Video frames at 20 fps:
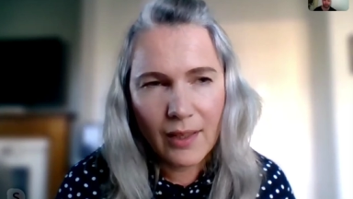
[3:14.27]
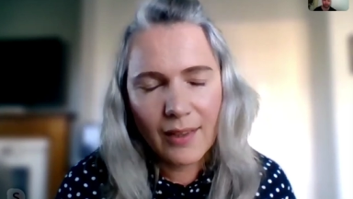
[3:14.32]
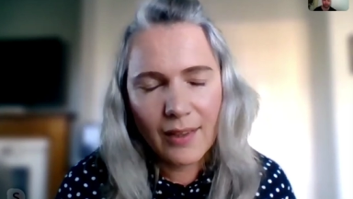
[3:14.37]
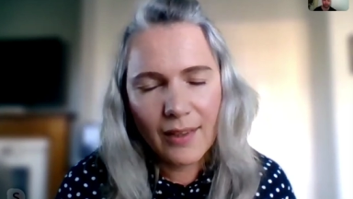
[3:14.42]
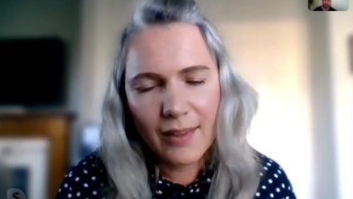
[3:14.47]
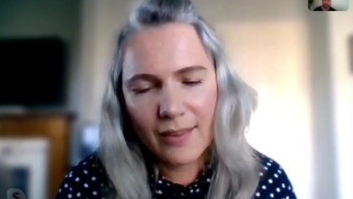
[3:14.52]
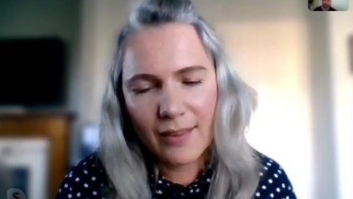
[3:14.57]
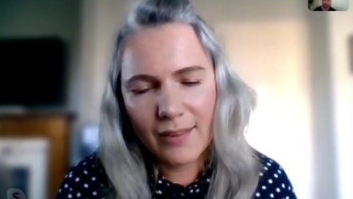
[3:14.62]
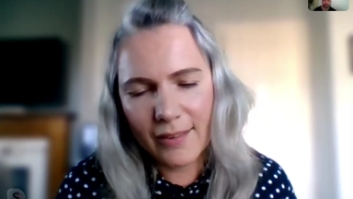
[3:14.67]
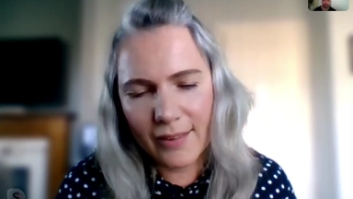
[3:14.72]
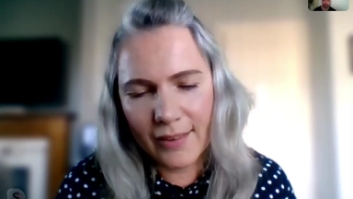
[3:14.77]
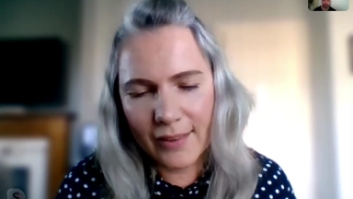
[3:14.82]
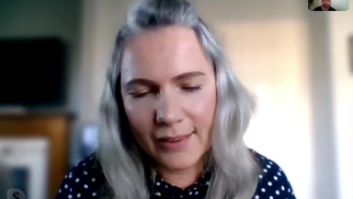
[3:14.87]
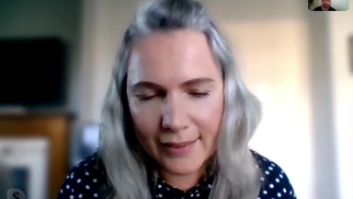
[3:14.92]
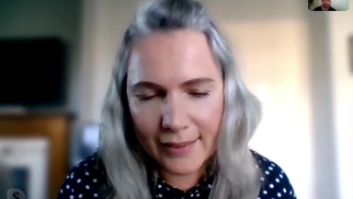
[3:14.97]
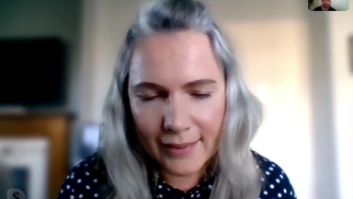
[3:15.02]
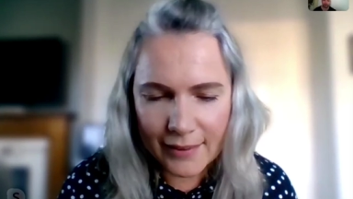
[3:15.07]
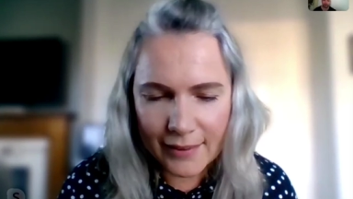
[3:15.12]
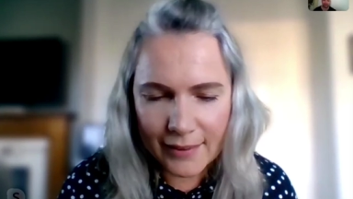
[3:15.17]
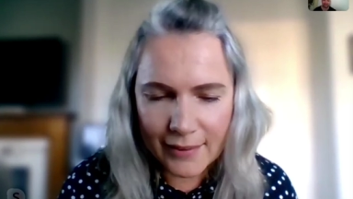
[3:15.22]
Oh,
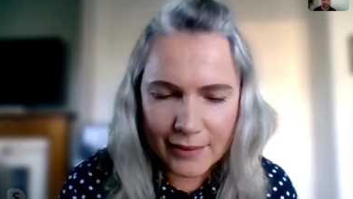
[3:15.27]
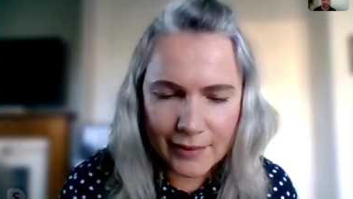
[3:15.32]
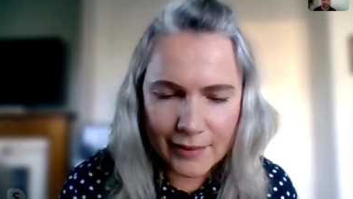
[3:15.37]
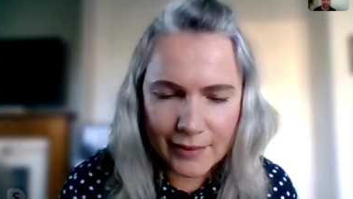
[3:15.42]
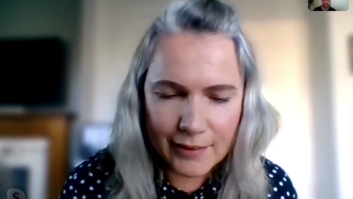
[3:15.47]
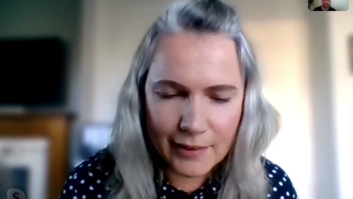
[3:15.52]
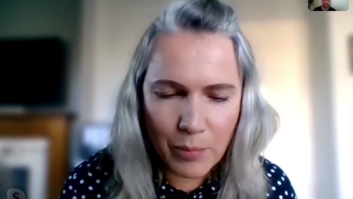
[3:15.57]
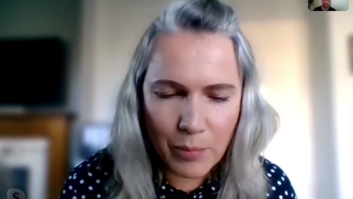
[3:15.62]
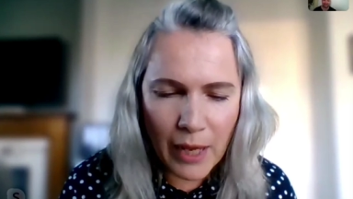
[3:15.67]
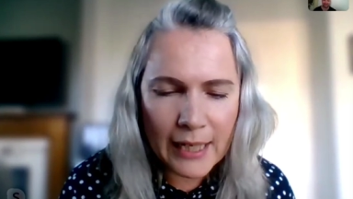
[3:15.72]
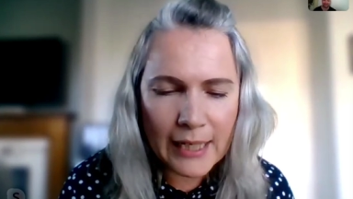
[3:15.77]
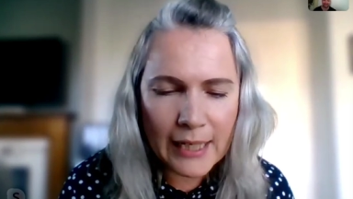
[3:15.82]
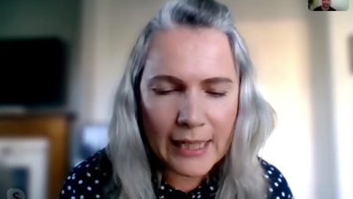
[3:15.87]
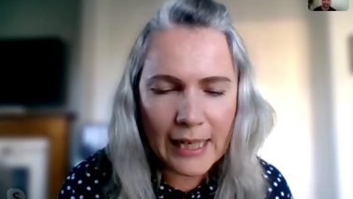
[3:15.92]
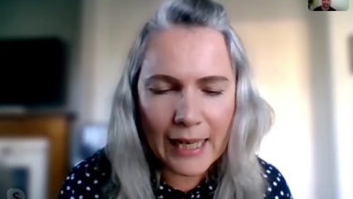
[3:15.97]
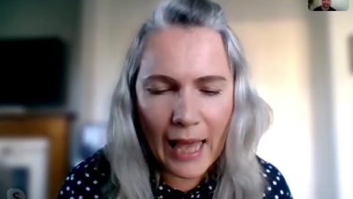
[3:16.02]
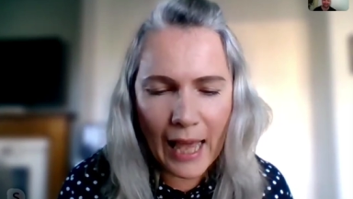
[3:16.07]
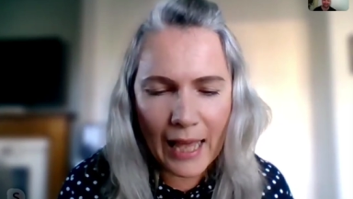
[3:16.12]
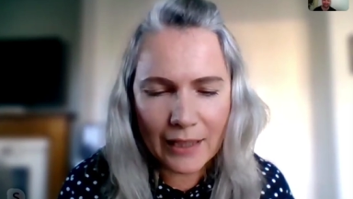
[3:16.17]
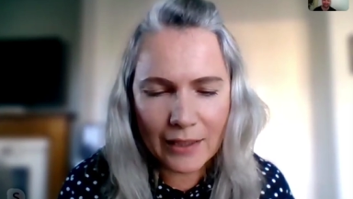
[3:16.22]
there are many
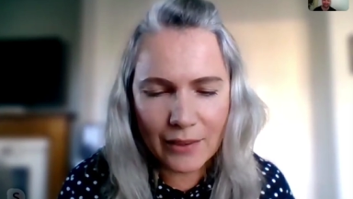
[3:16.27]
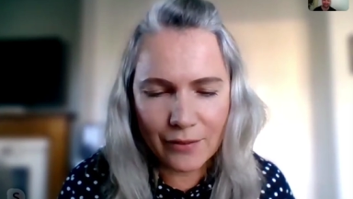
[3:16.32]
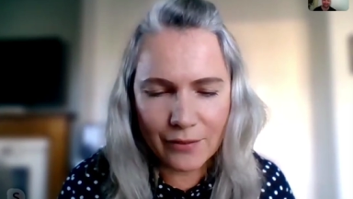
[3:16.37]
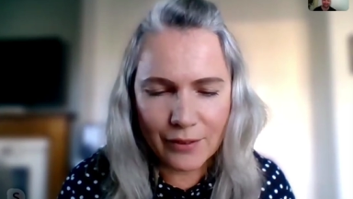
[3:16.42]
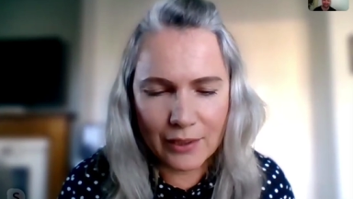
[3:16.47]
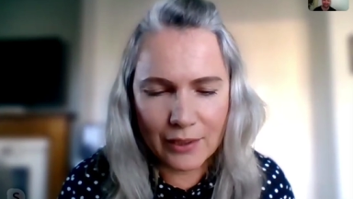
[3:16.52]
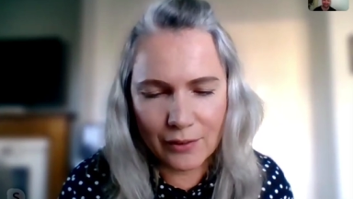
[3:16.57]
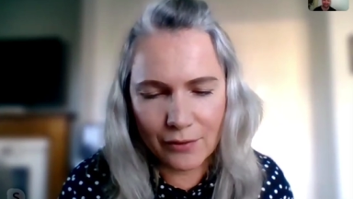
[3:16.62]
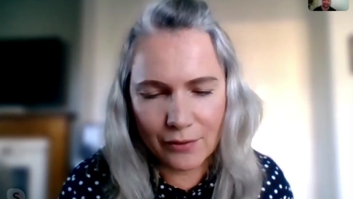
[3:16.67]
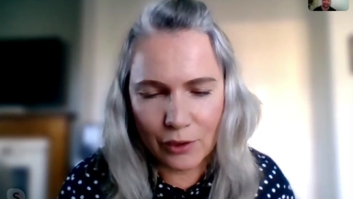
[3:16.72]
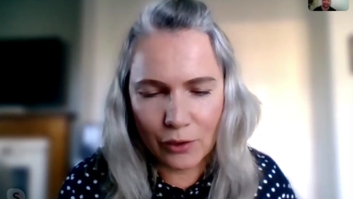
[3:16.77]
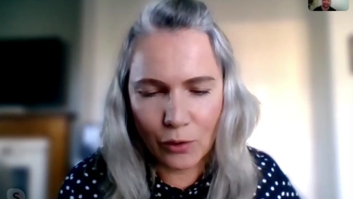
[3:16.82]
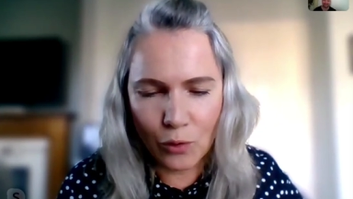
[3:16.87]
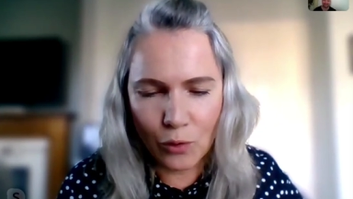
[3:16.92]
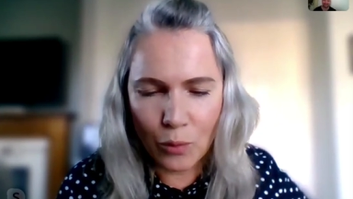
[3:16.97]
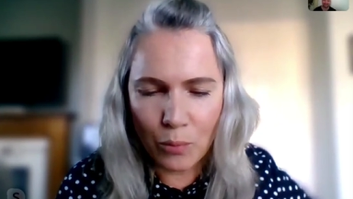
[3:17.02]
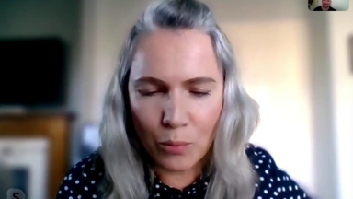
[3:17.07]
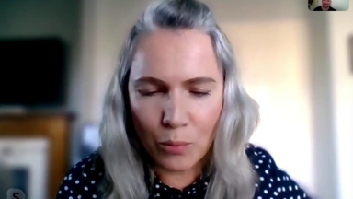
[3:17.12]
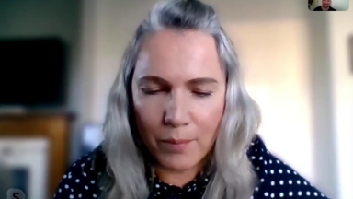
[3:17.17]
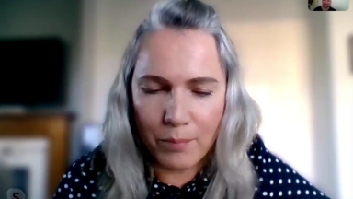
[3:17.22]
Latvians with whom
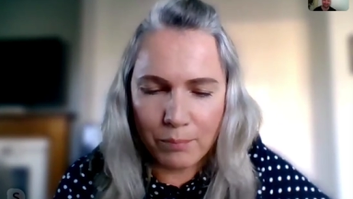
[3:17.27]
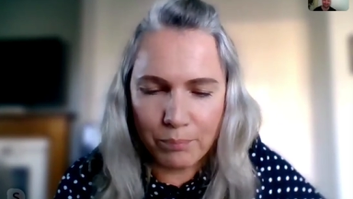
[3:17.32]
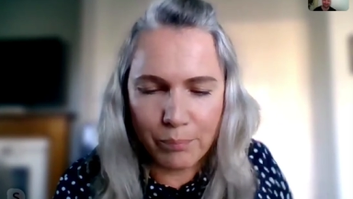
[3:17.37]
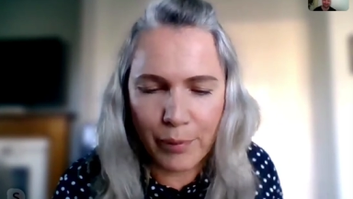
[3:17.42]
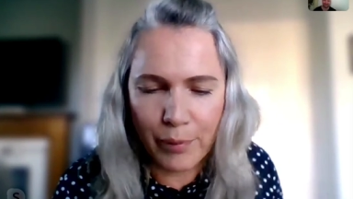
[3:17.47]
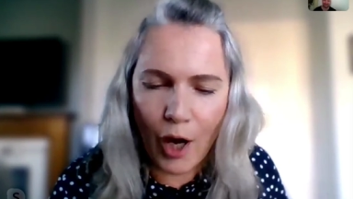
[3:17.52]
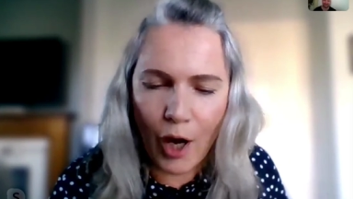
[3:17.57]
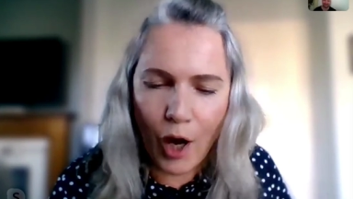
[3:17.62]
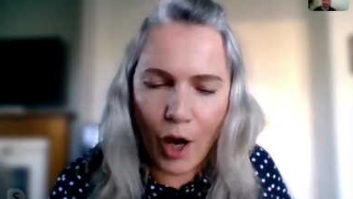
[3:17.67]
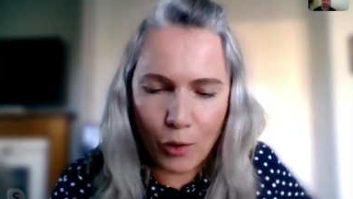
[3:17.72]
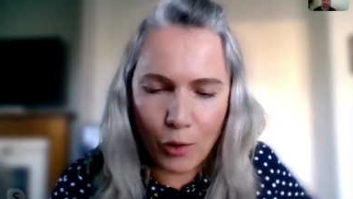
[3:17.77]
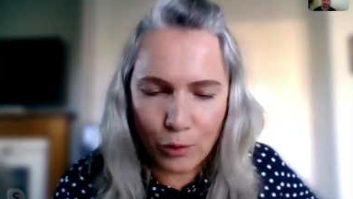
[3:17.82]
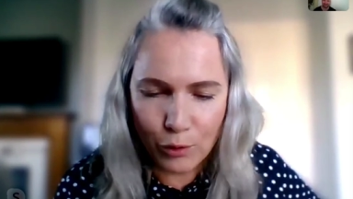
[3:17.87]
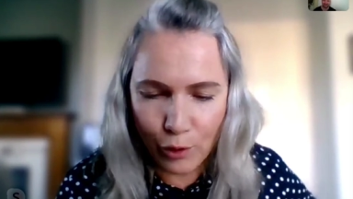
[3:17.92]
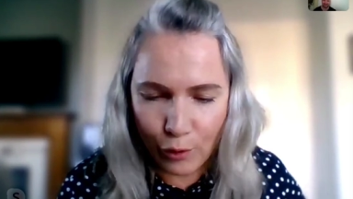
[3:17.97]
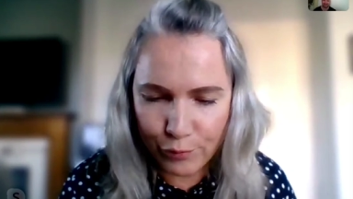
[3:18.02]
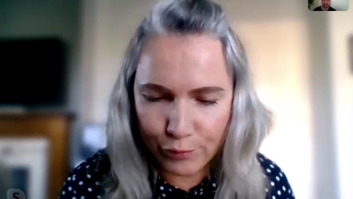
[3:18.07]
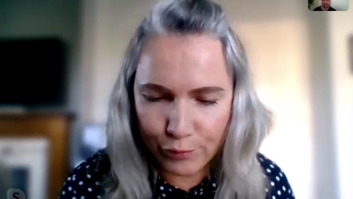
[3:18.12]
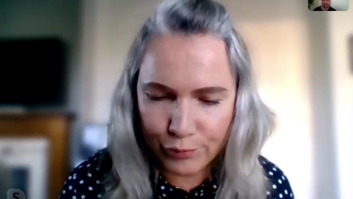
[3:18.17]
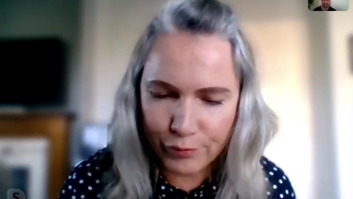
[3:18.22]
I'm proud of